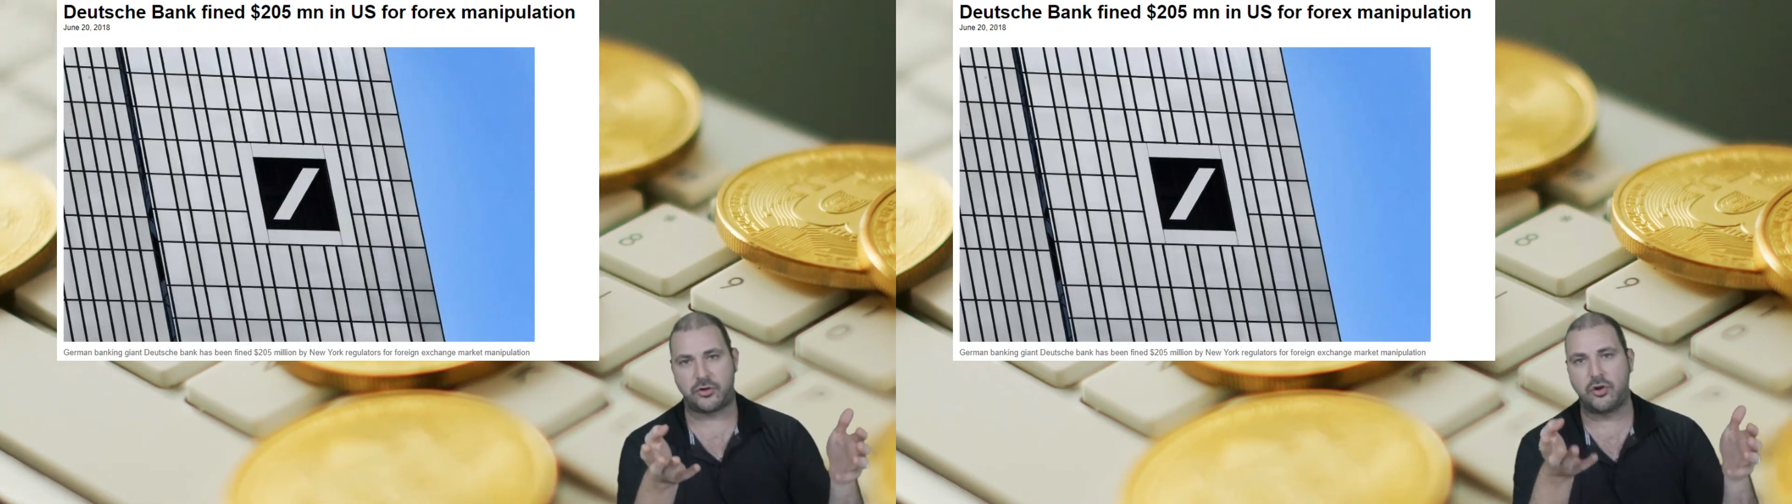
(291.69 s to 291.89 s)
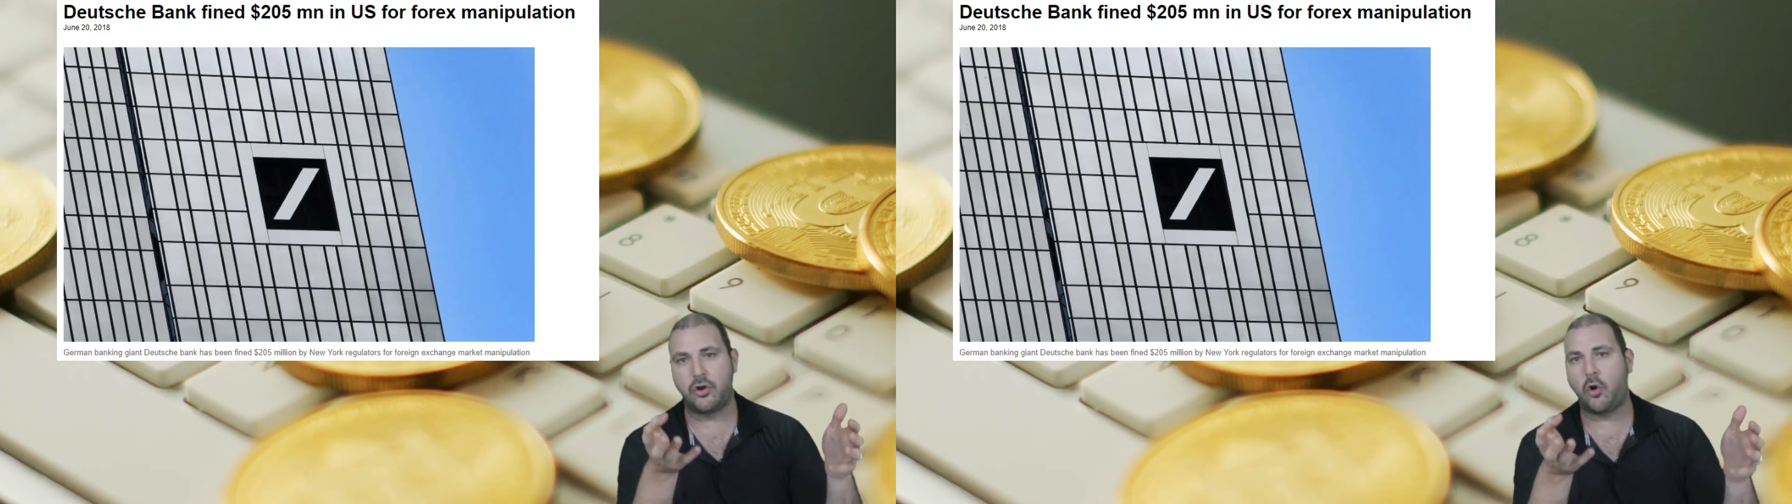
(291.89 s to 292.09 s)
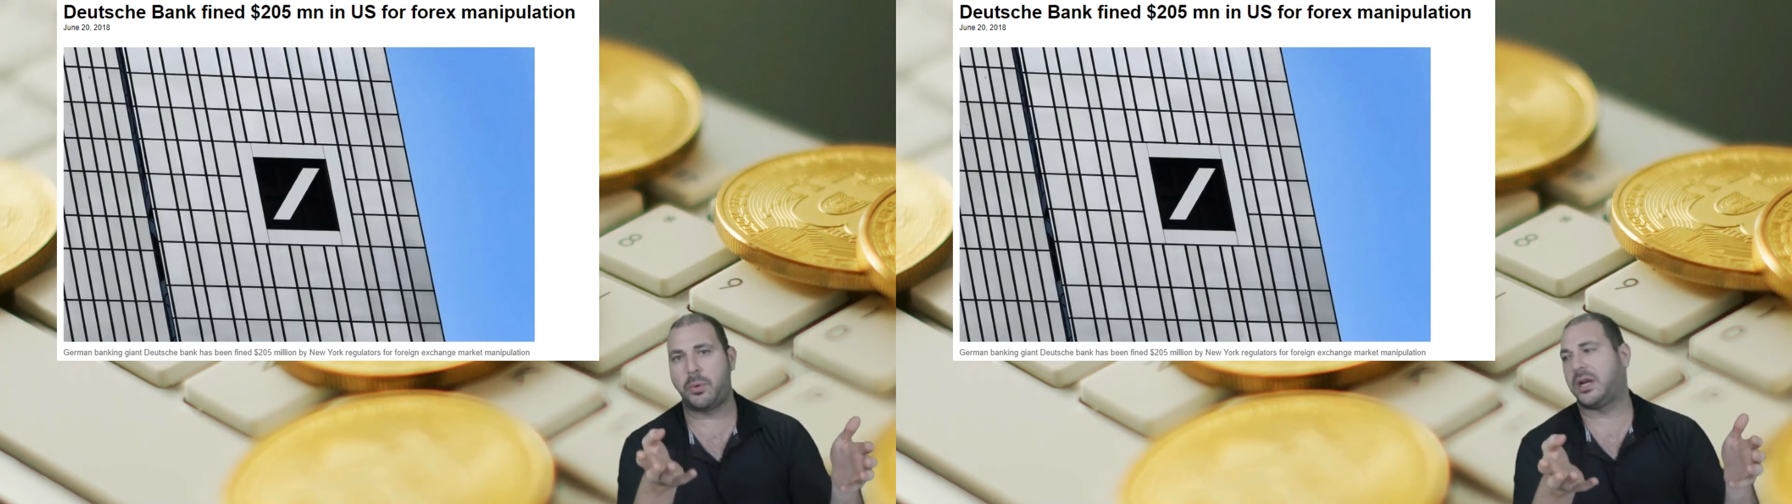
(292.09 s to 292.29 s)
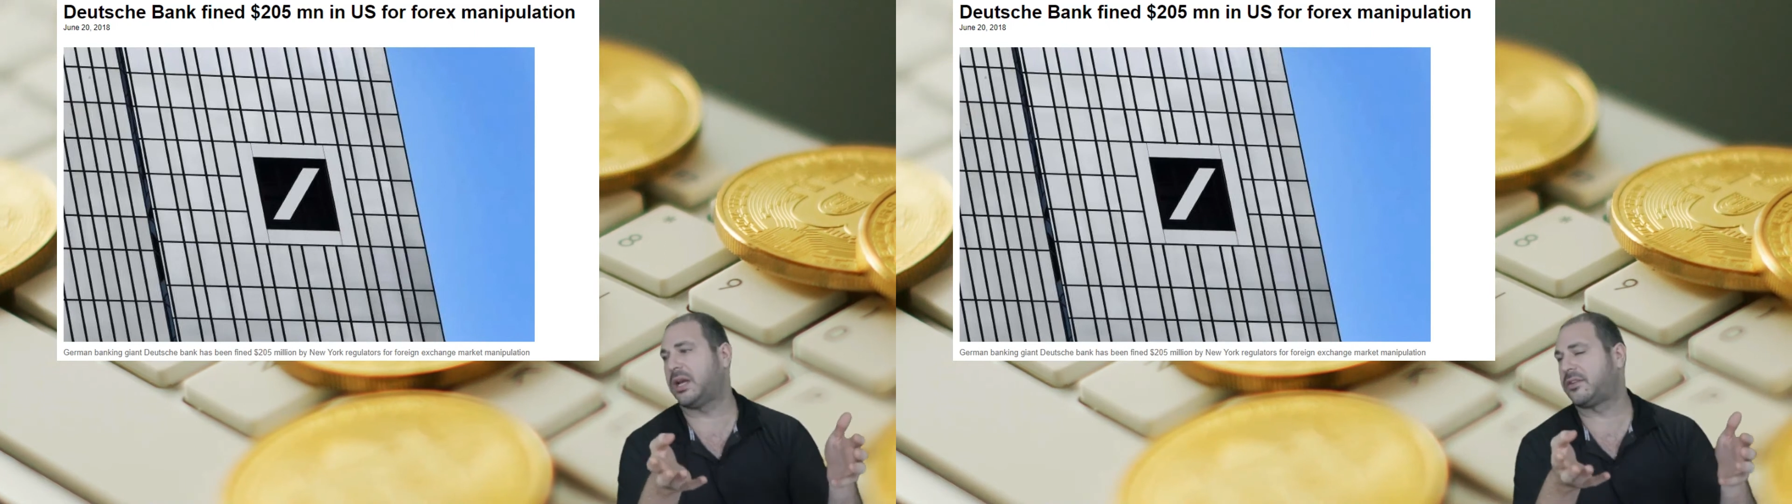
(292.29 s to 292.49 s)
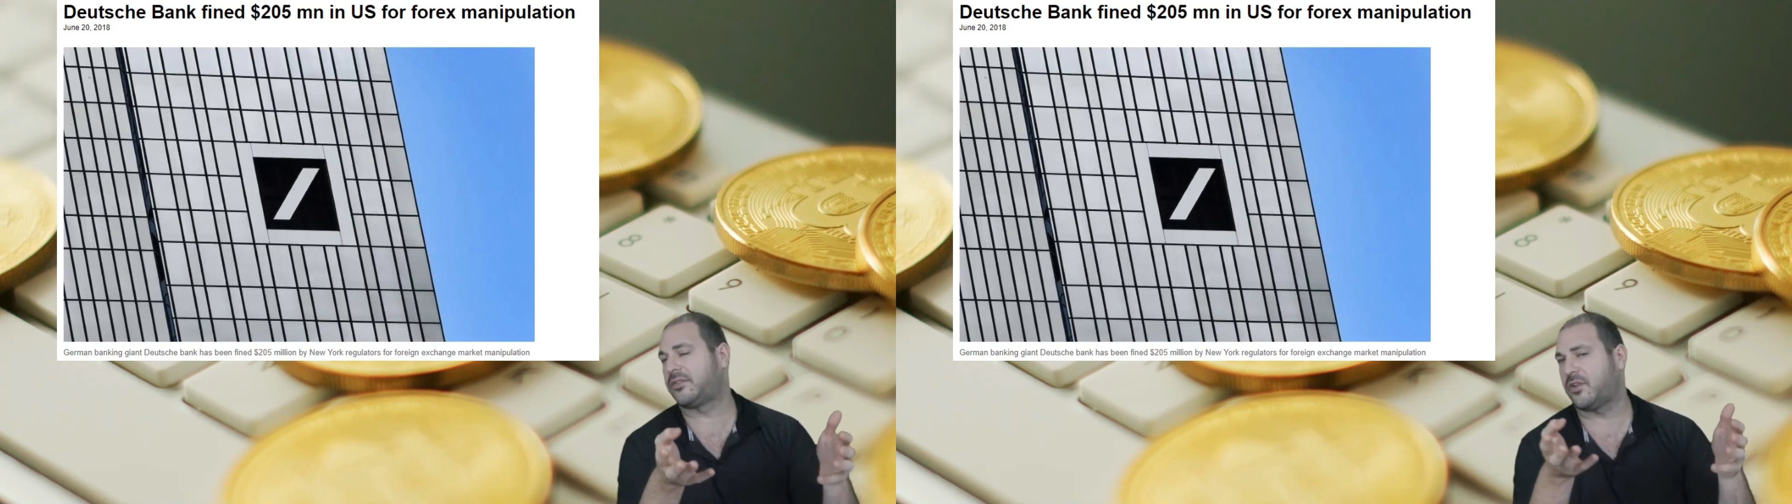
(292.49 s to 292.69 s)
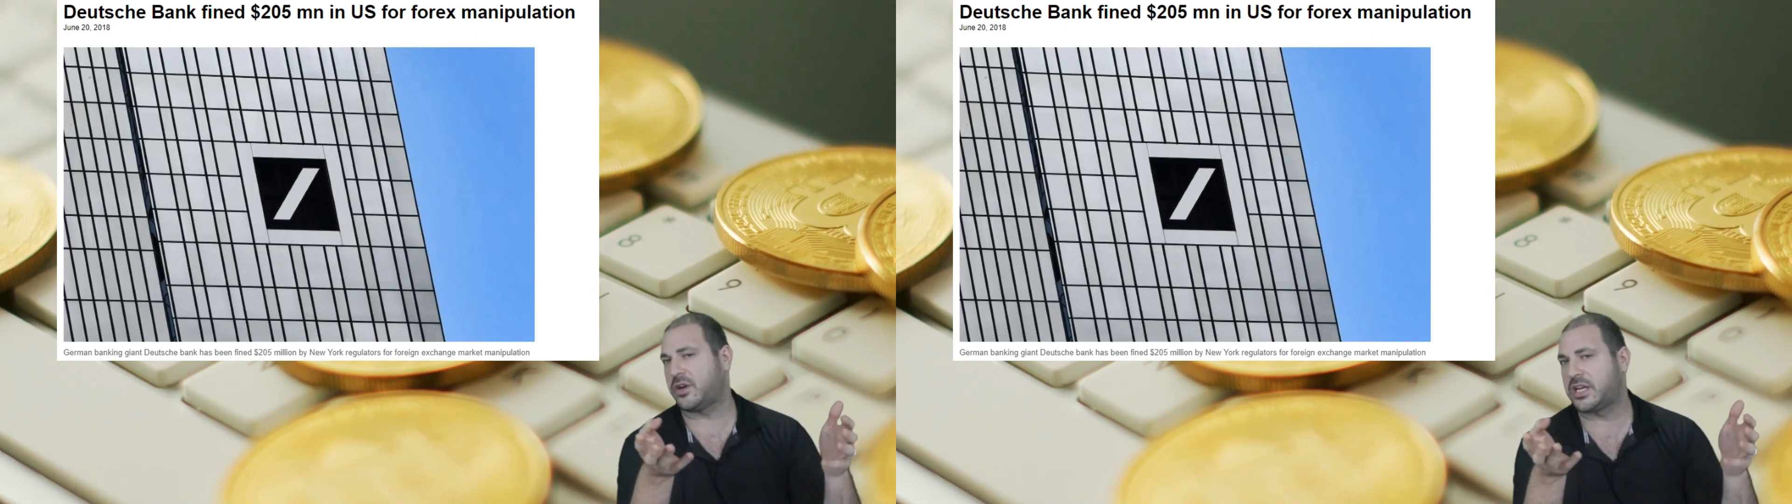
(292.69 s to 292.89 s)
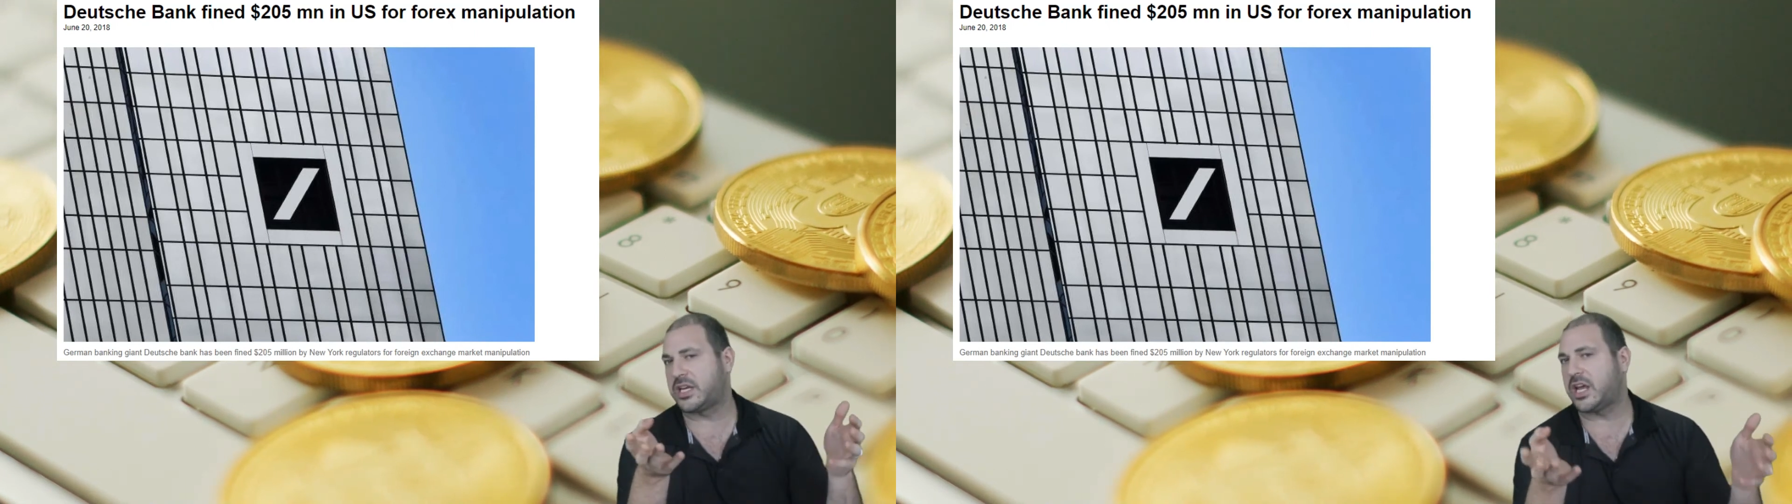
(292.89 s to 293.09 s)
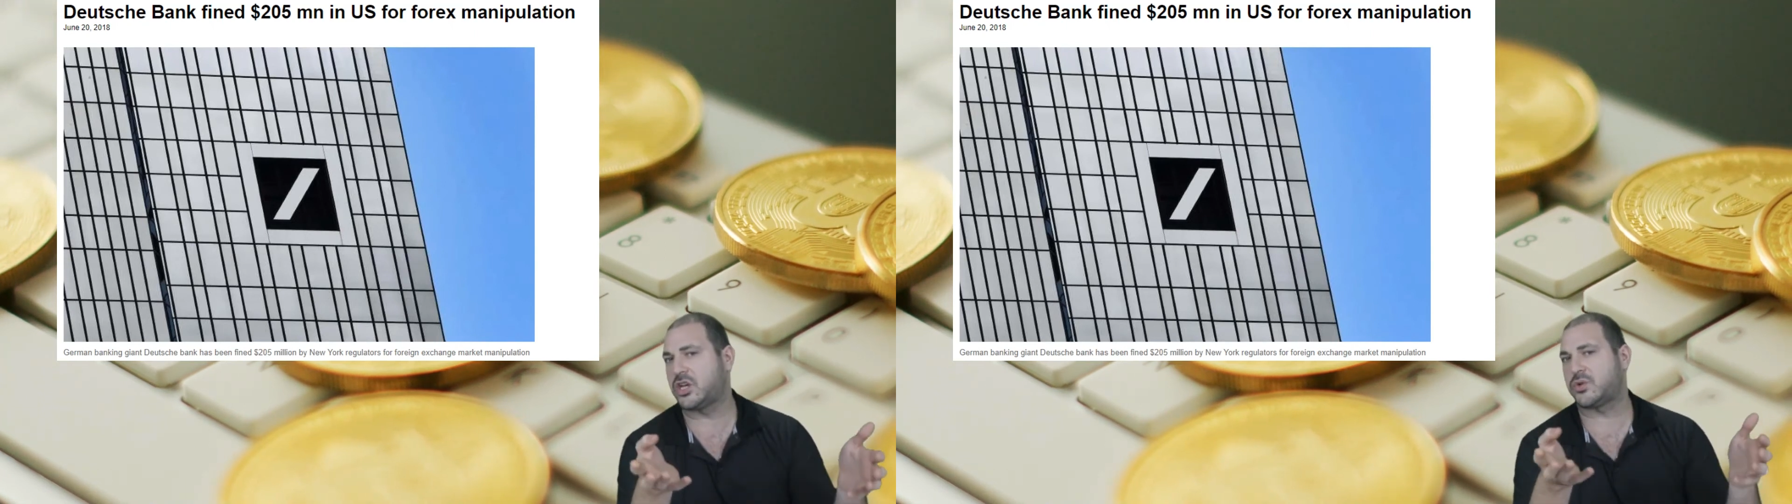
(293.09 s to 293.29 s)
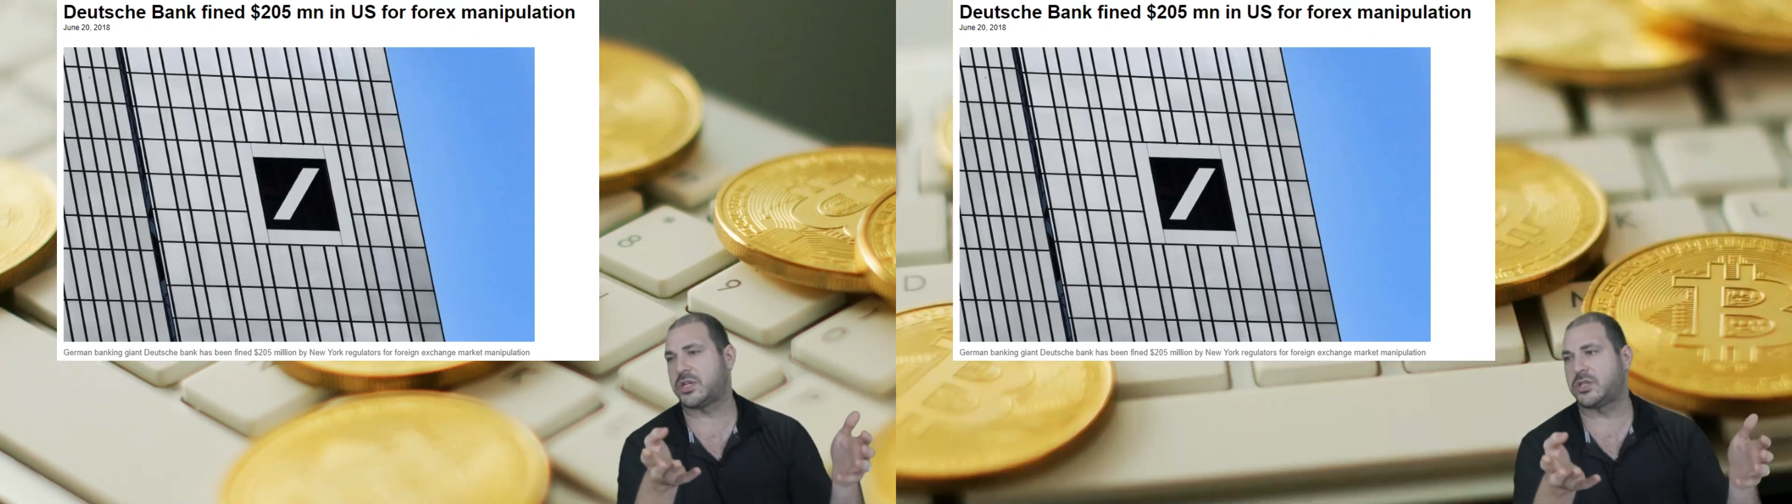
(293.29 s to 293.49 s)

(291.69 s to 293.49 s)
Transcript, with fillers: nobody it's very dangerous